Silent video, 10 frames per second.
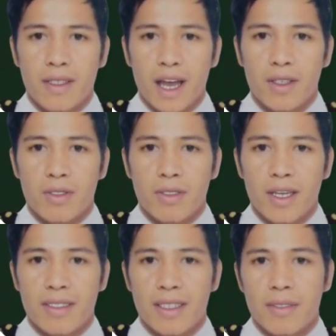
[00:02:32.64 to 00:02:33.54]

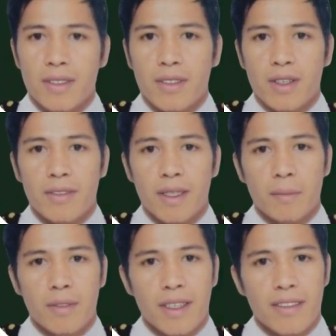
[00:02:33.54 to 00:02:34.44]
Understanding these
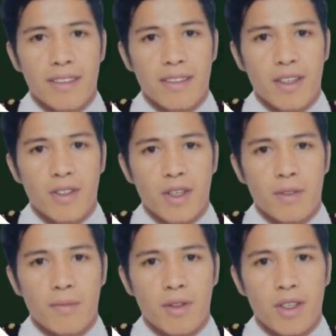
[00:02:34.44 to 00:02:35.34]
concepts is
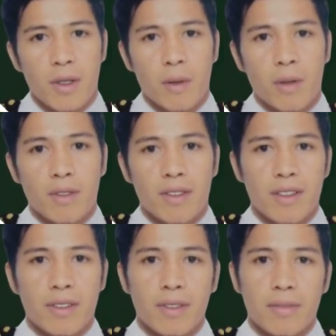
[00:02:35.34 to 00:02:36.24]
essential for ship
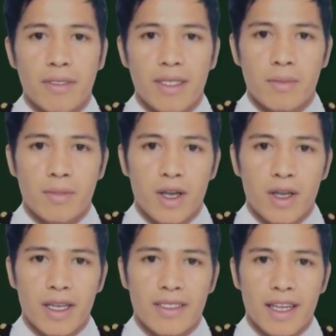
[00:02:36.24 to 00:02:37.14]
officers, naval
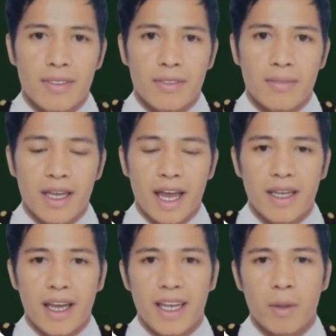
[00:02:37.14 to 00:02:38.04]
architects,
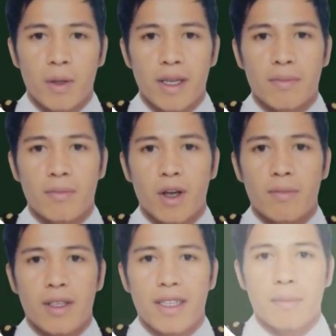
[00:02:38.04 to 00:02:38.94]
and anyone
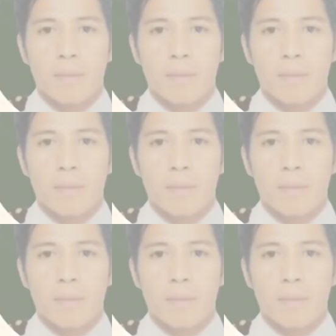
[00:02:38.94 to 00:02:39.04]
involved in the